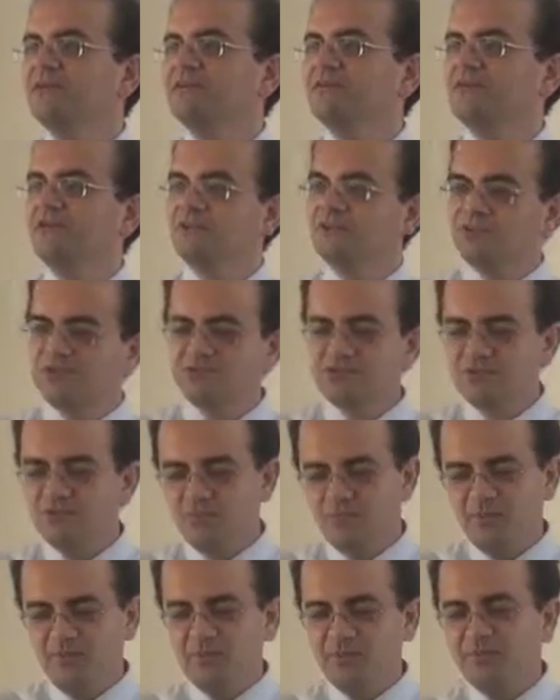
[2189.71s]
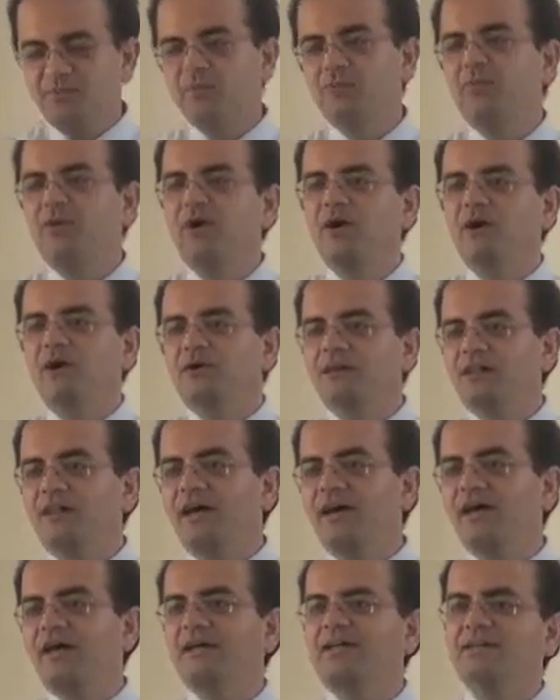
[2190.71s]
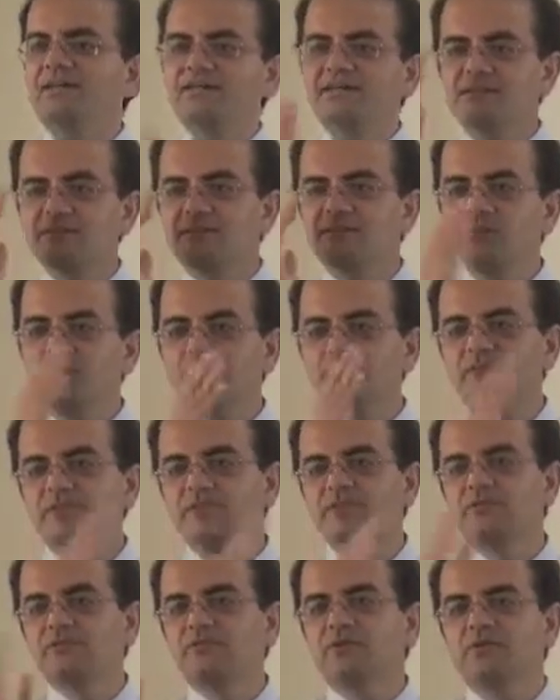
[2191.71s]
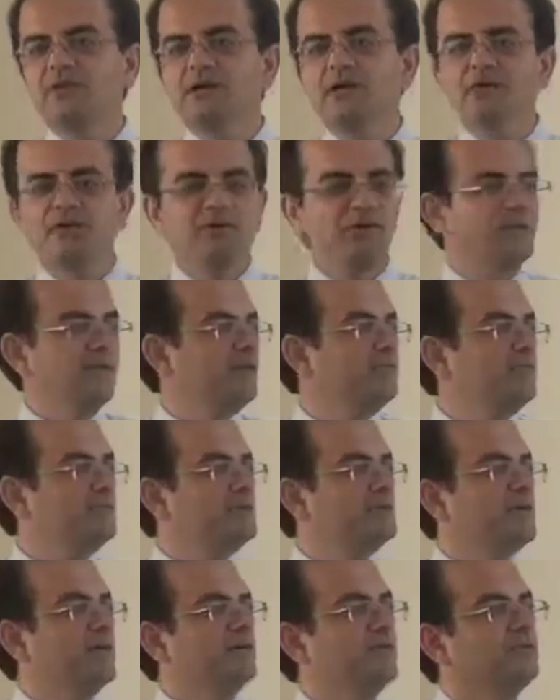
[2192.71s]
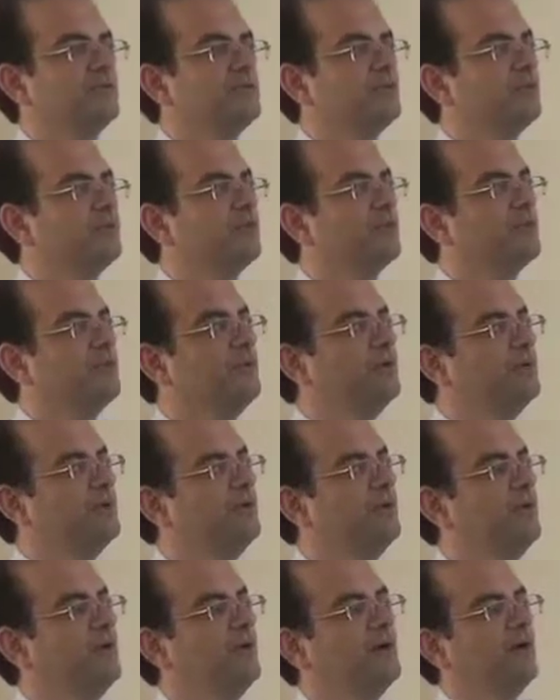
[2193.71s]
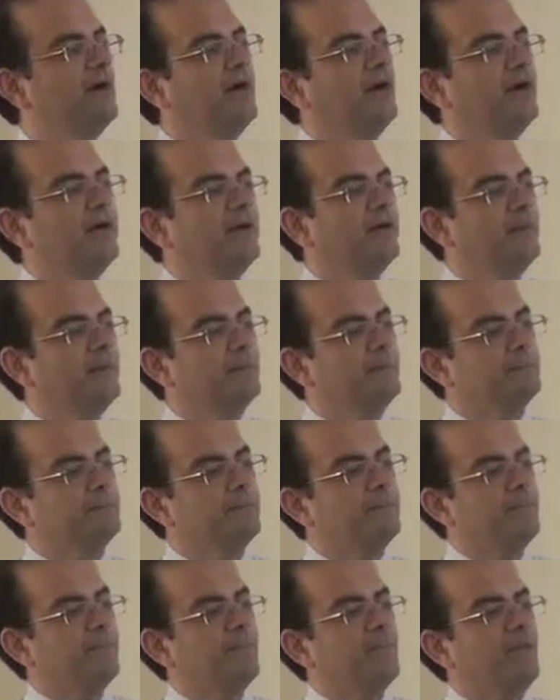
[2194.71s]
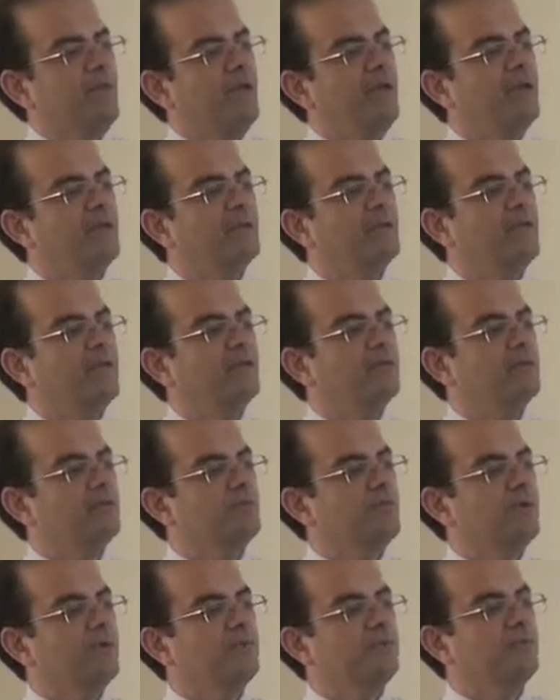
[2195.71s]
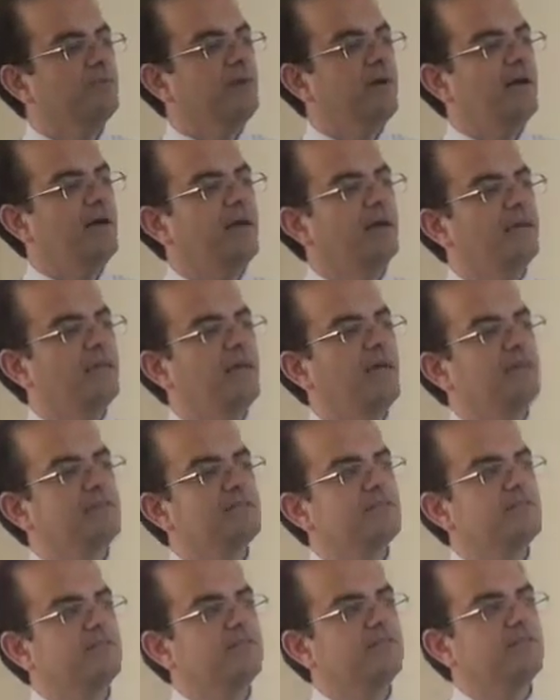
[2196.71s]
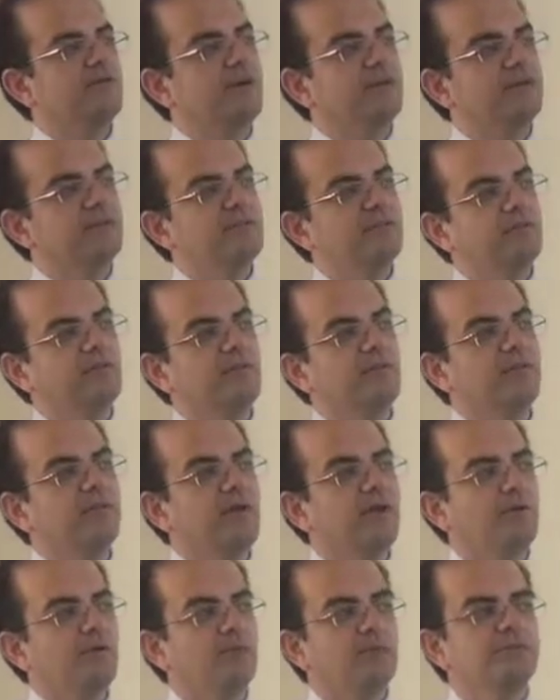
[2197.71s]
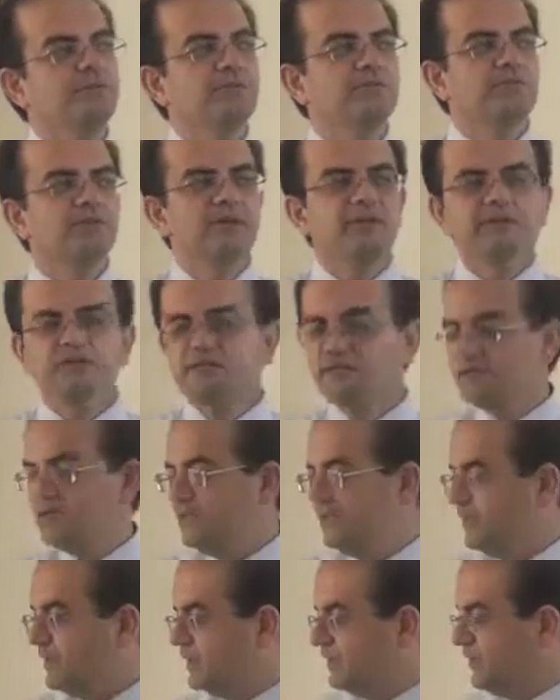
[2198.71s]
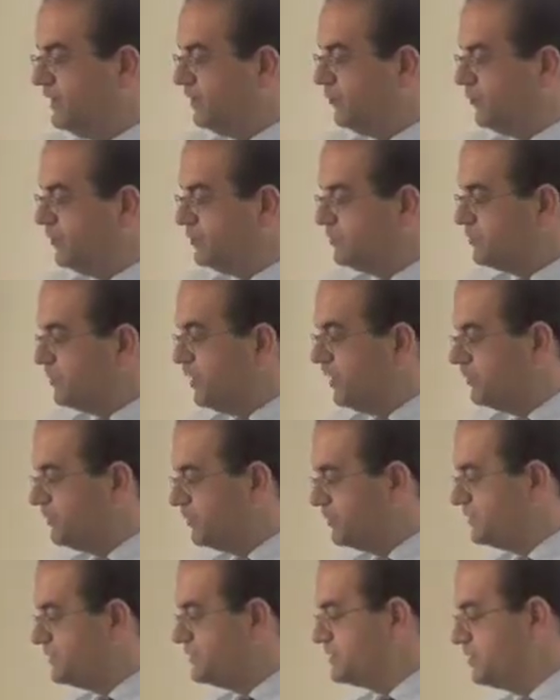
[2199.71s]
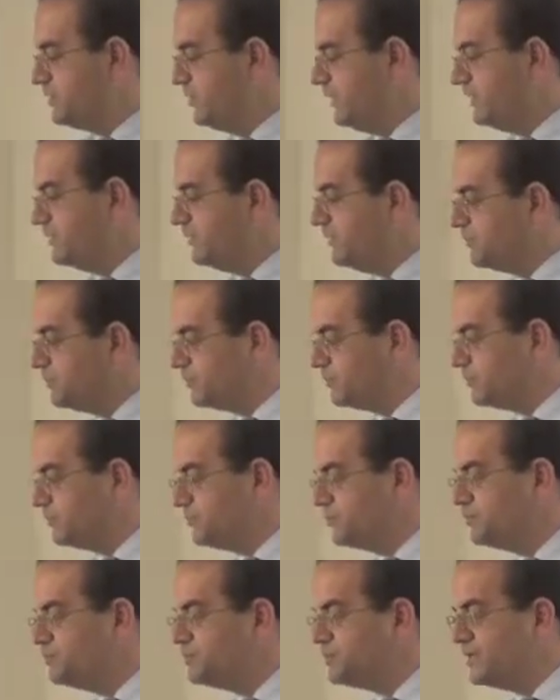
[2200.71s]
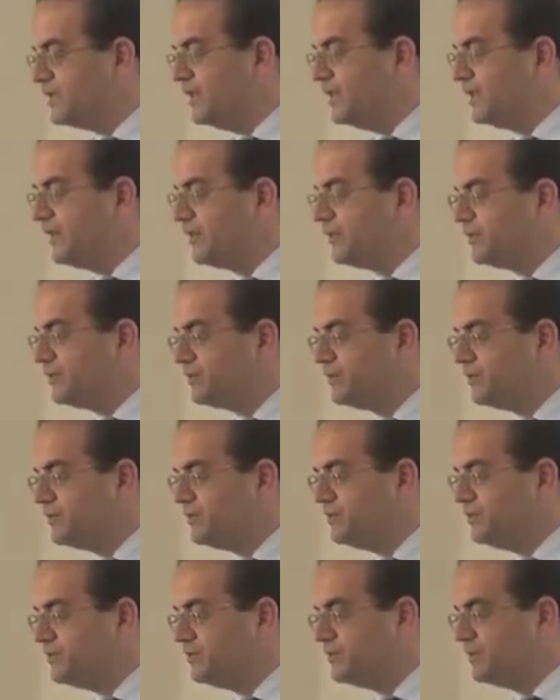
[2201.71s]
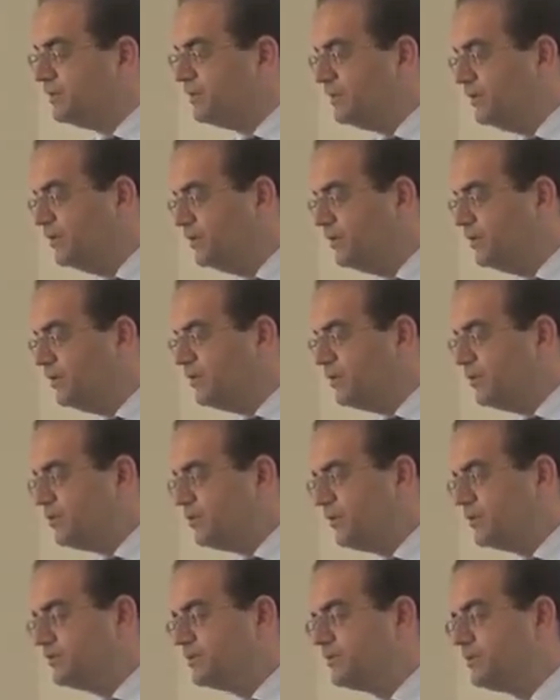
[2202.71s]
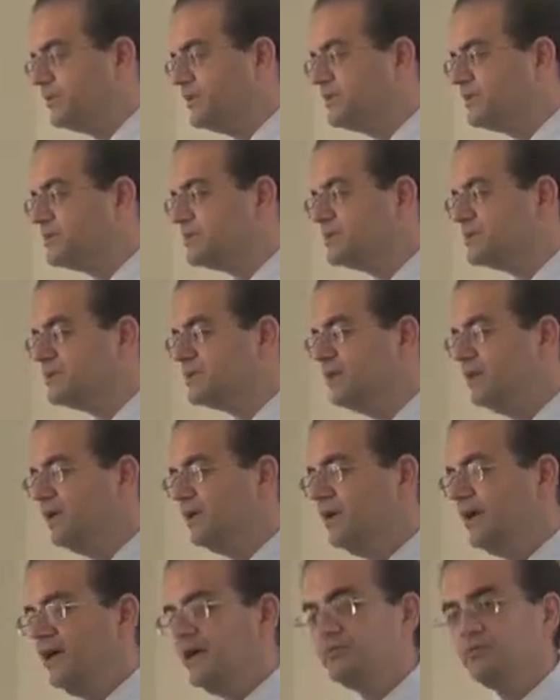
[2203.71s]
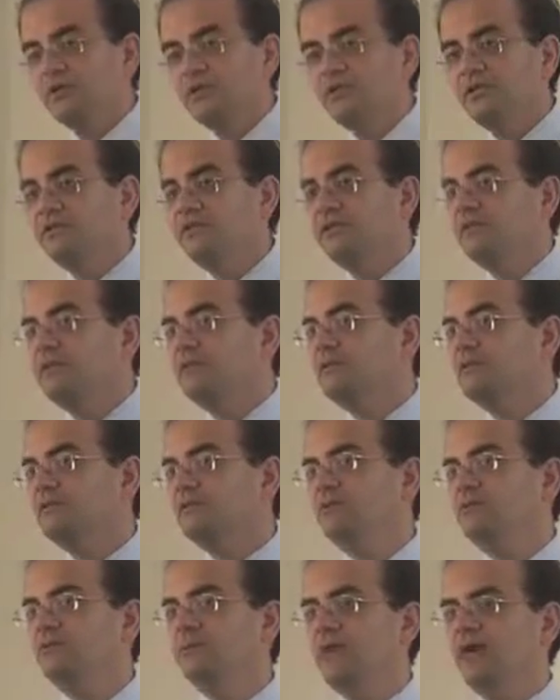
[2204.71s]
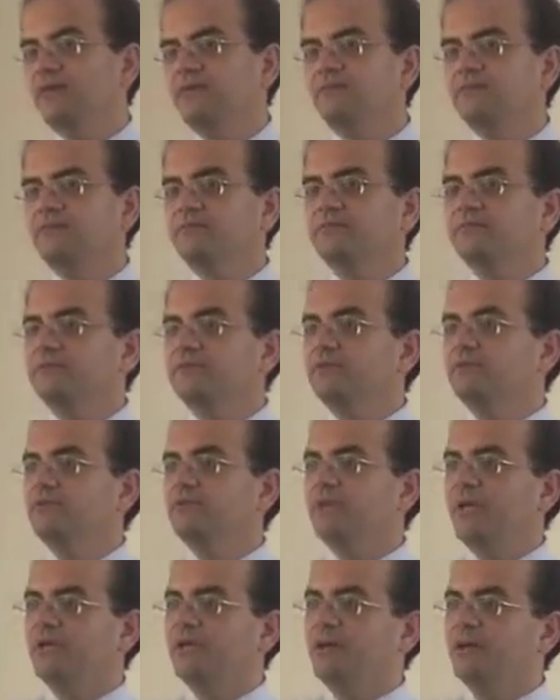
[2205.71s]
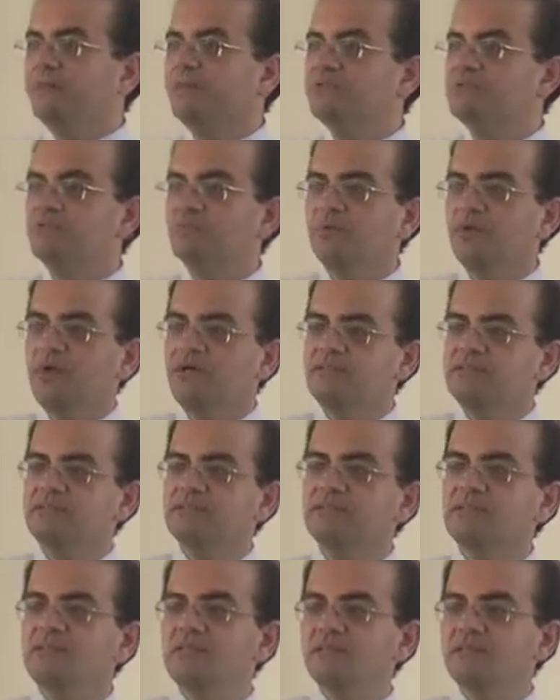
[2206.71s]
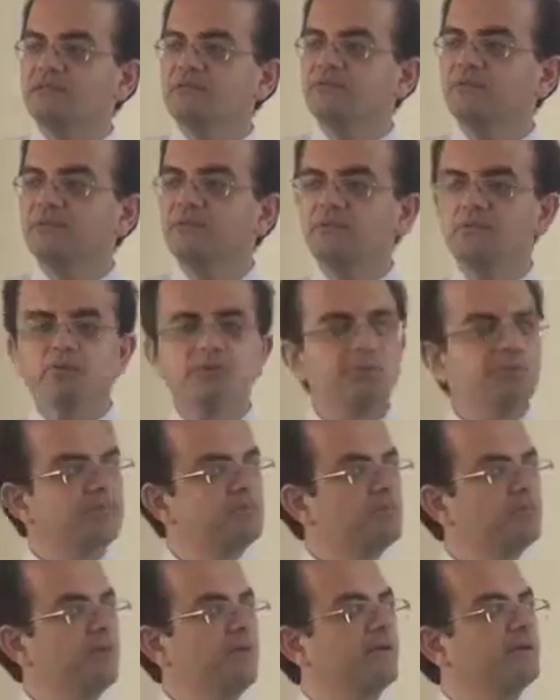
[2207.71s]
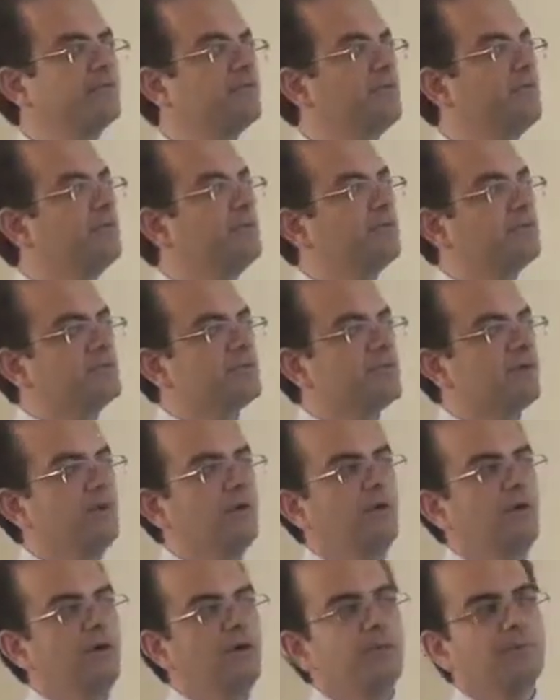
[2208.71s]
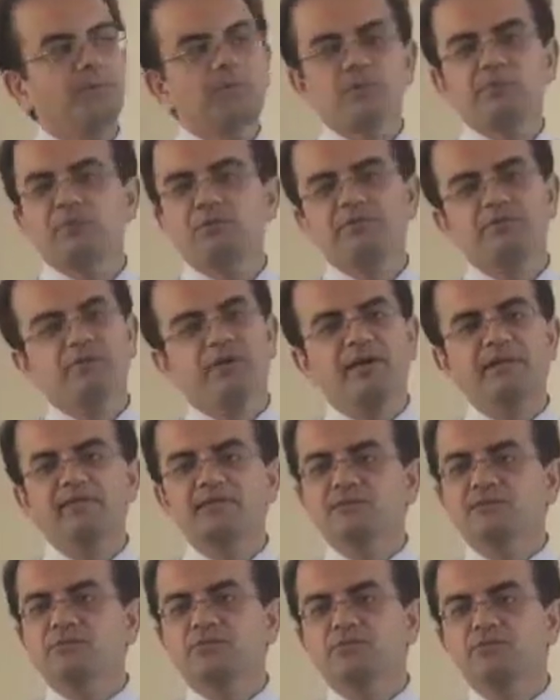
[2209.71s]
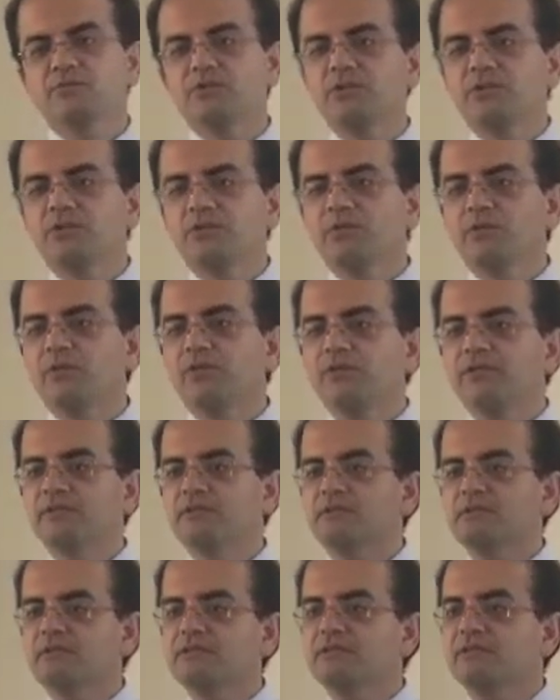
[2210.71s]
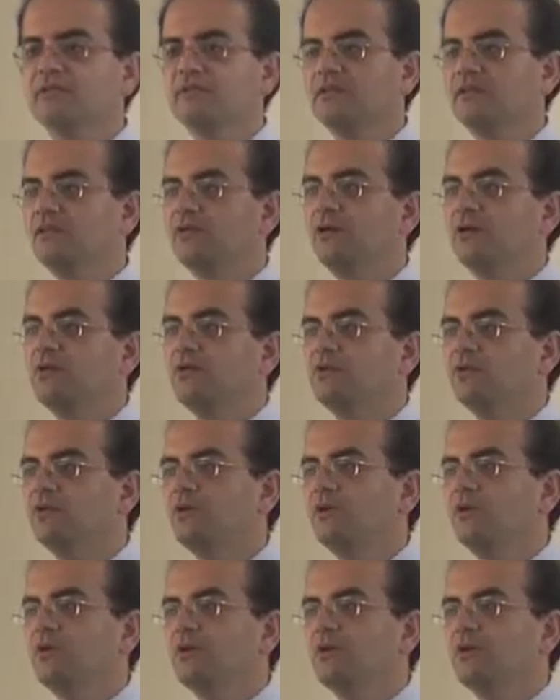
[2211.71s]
Just so people can walk a line and see what the different alcohol levels do for you. And then we have lots of different outreach events that we try to participate either through UCI or the community or other places. I really think you might not be surprised to see this, but it would have been surprised a few years ago. Portable devices are really the way this is going to go.